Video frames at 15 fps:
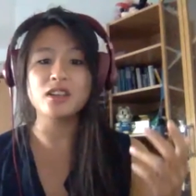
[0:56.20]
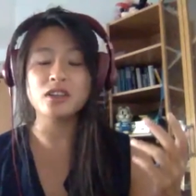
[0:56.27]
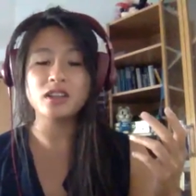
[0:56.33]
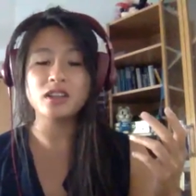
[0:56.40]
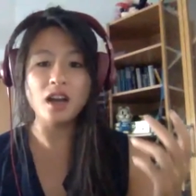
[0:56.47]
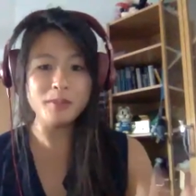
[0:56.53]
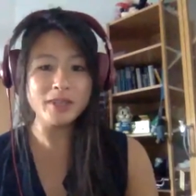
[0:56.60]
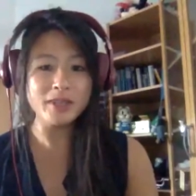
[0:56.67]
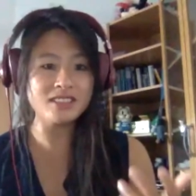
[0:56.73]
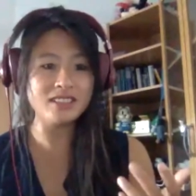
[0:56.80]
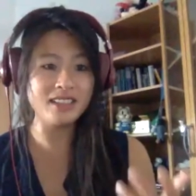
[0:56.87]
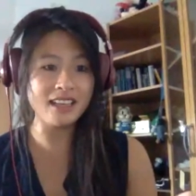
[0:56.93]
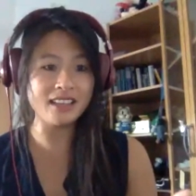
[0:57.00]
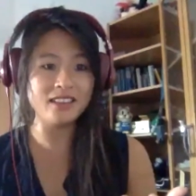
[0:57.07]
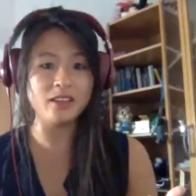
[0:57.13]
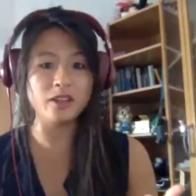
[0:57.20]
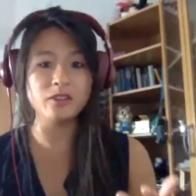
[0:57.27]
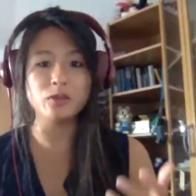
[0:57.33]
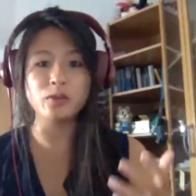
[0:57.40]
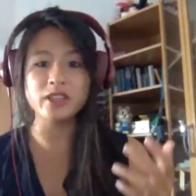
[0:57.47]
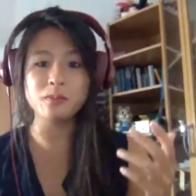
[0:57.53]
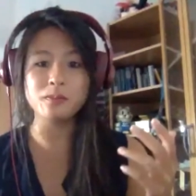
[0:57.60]
coming
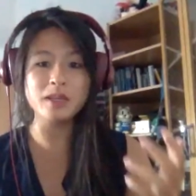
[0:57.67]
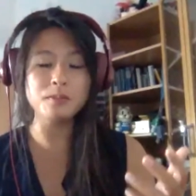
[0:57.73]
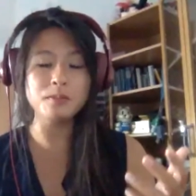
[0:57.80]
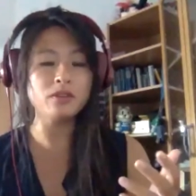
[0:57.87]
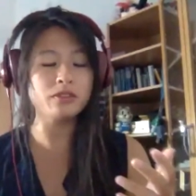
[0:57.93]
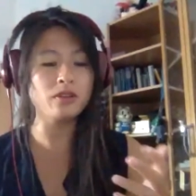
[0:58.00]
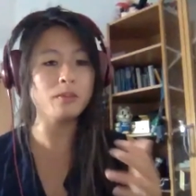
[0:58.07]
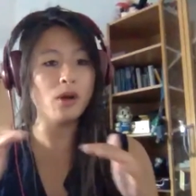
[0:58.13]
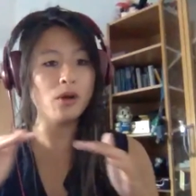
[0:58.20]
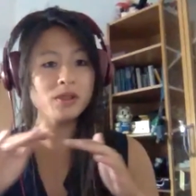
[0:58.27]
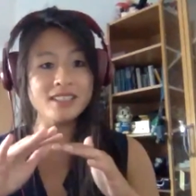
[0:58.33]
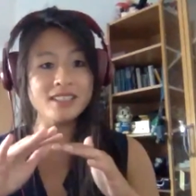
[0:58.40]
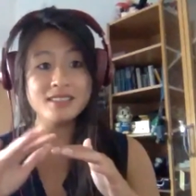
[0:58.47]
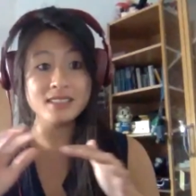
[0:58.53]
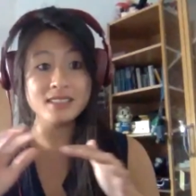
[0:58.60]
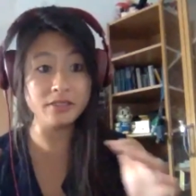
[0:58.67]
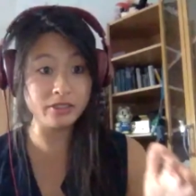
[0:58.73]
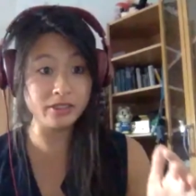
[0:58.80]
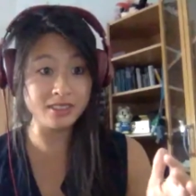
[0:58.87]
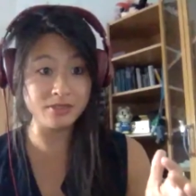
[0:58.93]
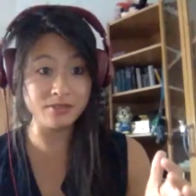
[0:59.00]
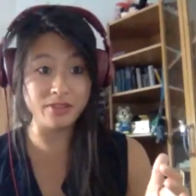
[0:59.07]
together with people from all these
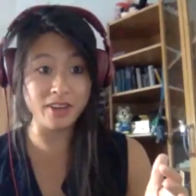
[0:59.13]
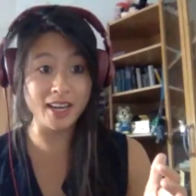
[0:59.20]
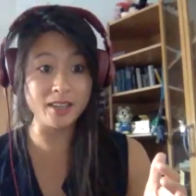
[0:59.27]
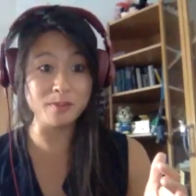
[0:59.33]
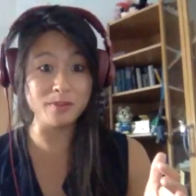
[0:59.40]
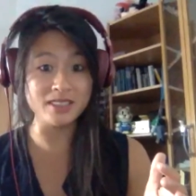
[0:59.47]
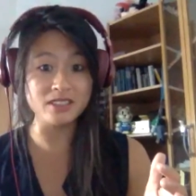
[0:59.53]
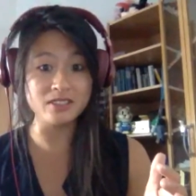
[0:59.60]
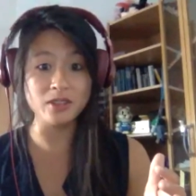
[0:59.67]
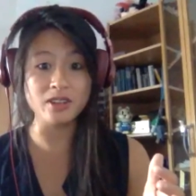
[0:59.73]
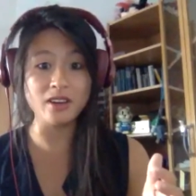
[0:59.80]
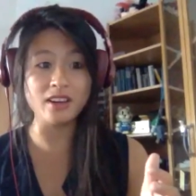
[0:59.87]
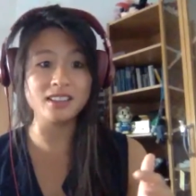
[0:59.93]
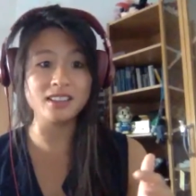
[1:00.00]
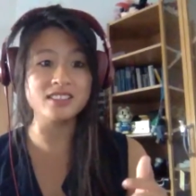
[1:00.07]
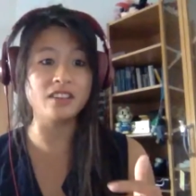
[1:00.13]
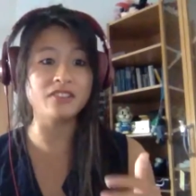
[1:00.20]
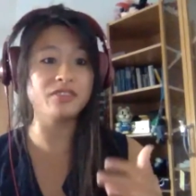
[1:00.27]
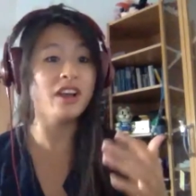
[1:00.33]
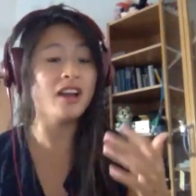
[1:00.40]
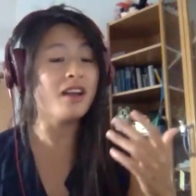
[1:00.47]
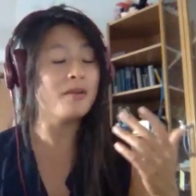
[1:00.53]
different environments, regardless of
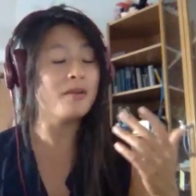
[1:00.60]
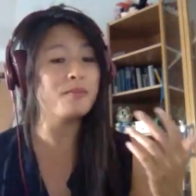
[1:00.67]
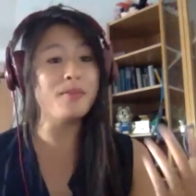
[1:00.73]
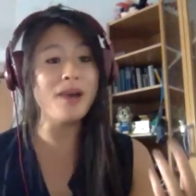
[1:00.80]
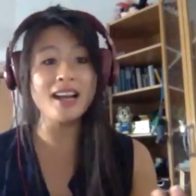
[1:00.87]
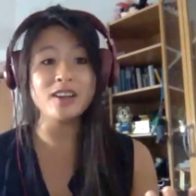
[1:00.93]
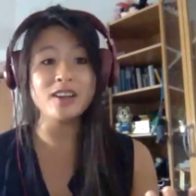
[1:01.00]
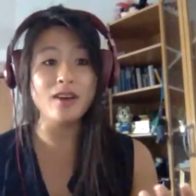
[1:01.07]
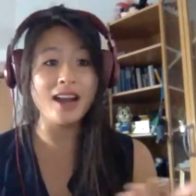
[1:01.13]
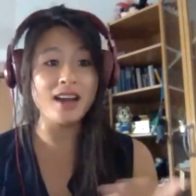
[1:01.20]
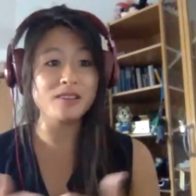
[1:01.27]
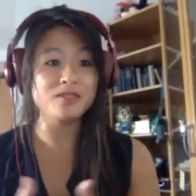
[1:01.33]
background,